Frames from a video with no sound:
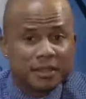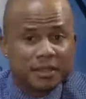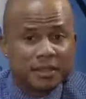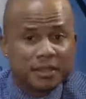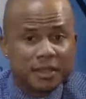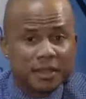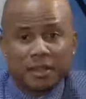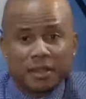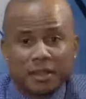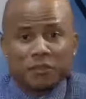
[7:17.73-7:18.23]

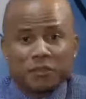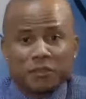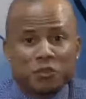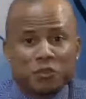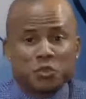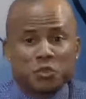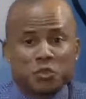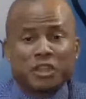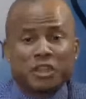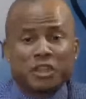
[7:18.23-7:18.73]
And of
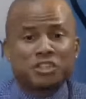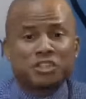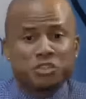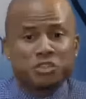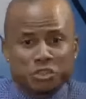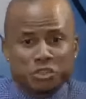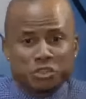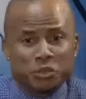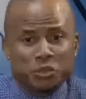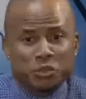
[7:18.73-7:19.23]
course, we are
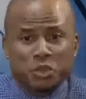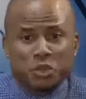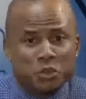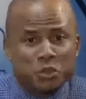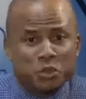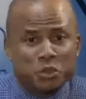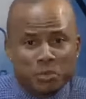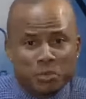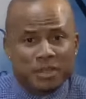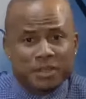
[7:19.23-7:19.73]
children, we don't
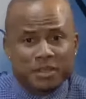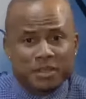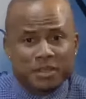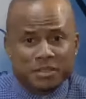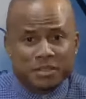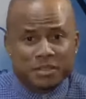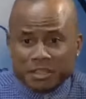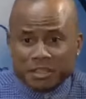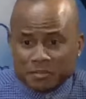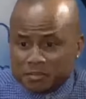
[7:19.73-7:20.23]
know better.
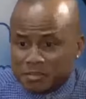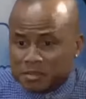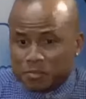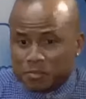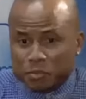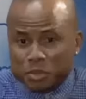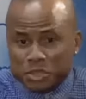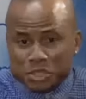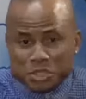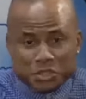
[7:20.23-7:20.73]
So they're
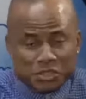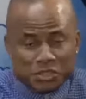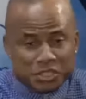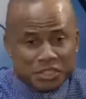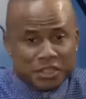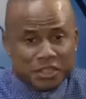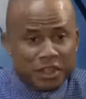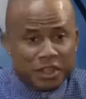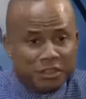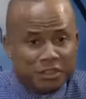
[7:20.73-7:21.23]
putting us
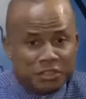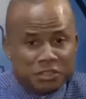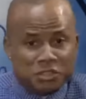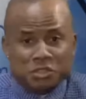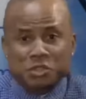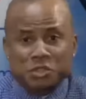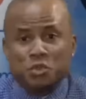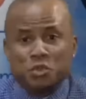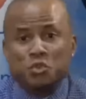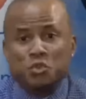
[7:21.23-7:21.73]
in contest to
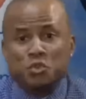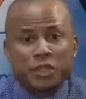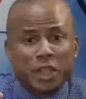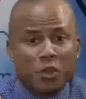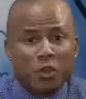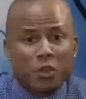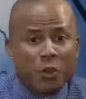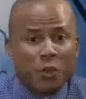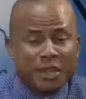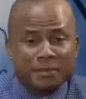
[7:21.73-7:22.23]
see who
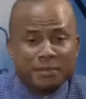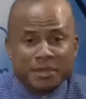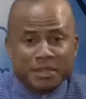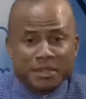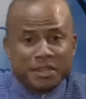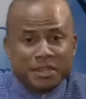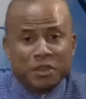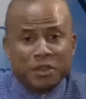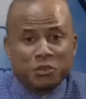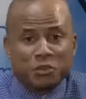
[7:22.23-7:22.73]
can whine better
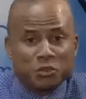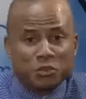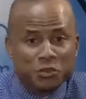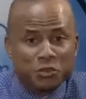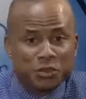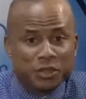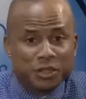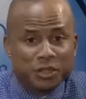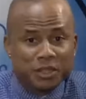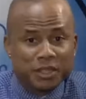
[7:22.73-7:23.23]
than who.
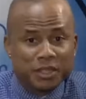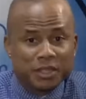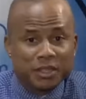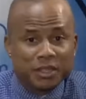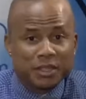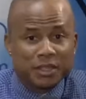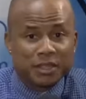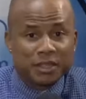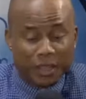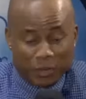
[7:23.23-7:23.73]

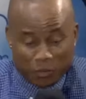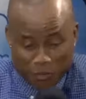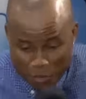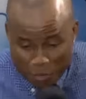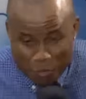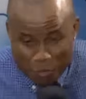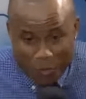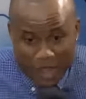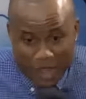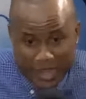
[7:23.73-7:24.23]
And we're
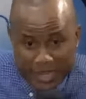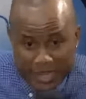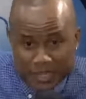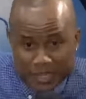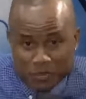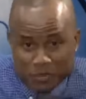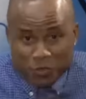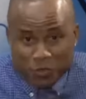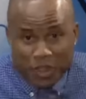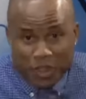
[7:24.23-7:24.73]

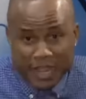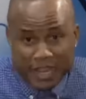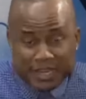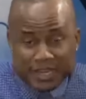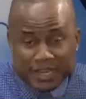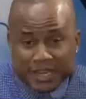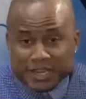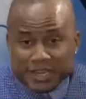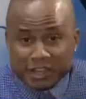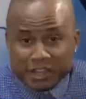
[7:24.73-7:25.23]
whining,
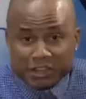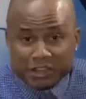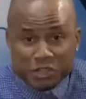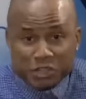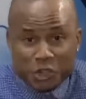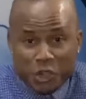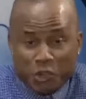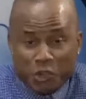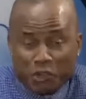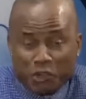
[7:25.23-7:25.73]
and they're
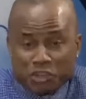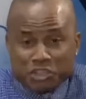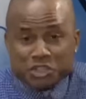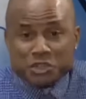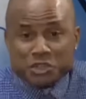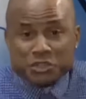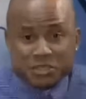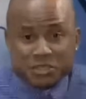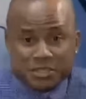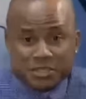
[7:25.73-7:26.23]
encouraging
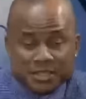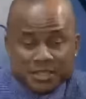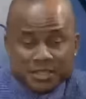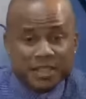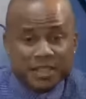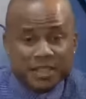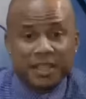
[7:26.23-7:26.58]
us.